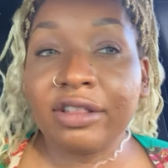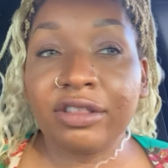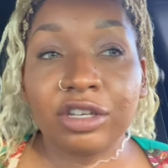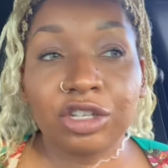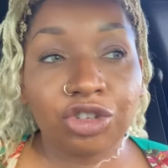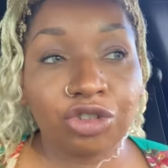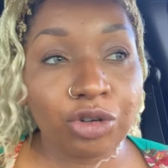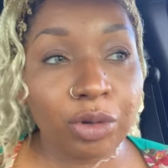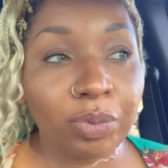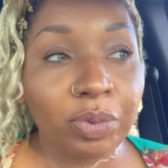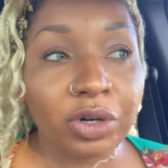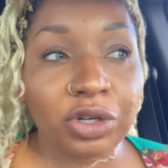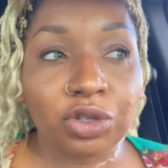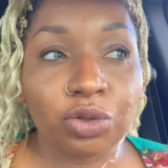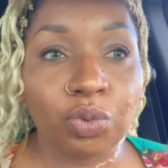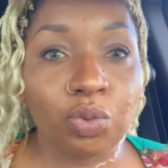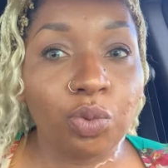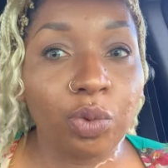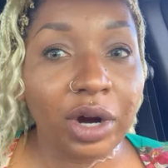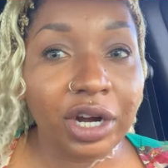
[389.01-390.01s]
the strippers,
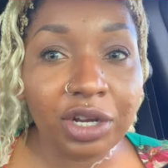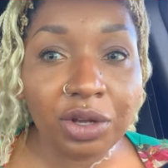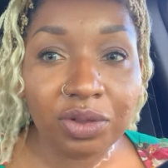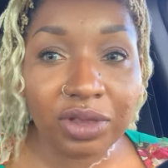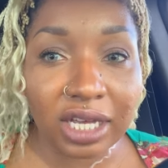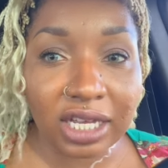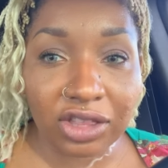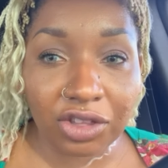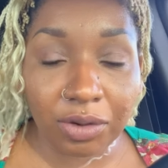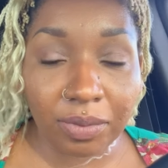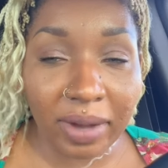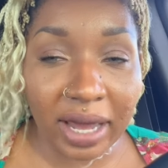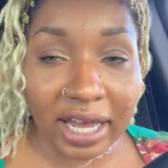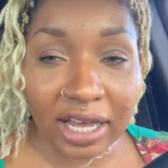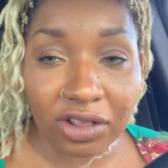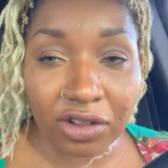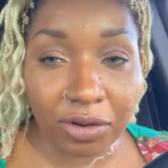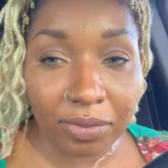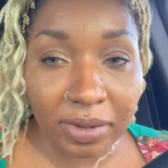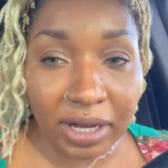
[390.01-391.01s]
where do you think they're
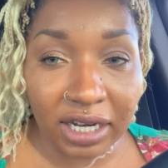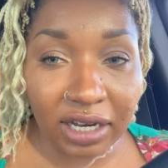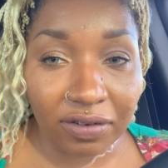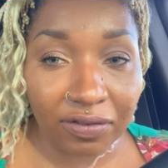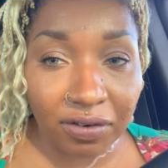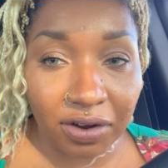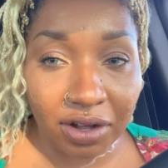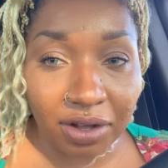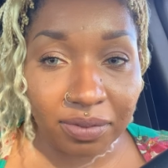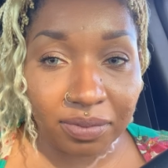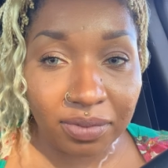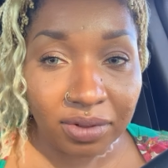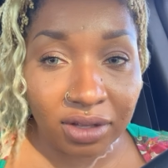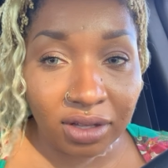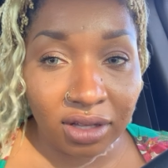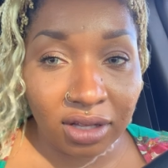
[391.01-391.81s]
making their money from?